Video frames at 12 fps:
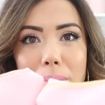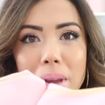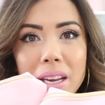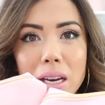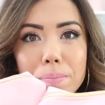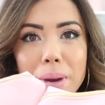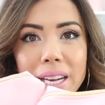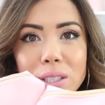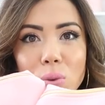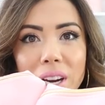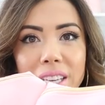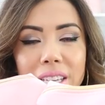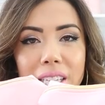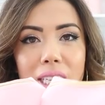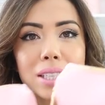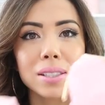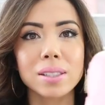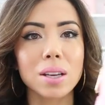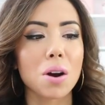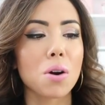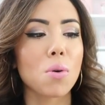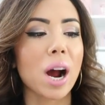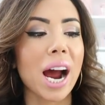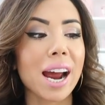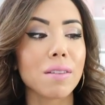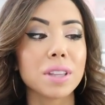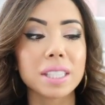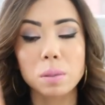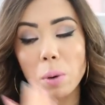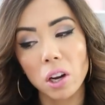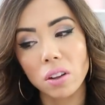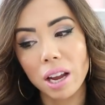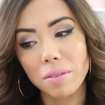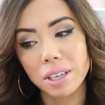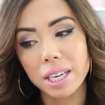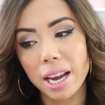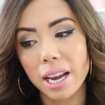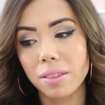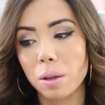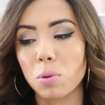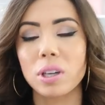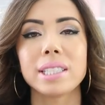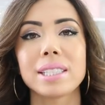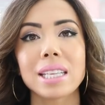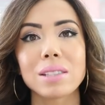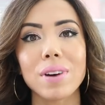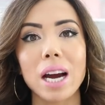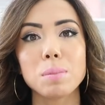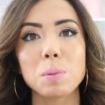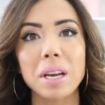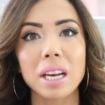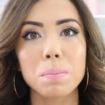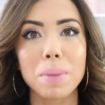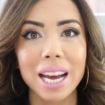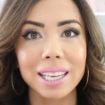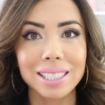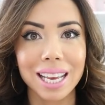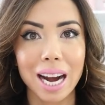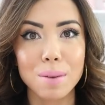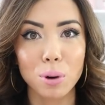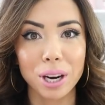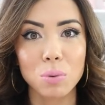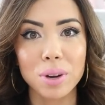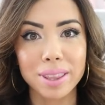my makeup bags right here. So I have the Sparkle Everyday and the Princess Vibes makeup bags that I bring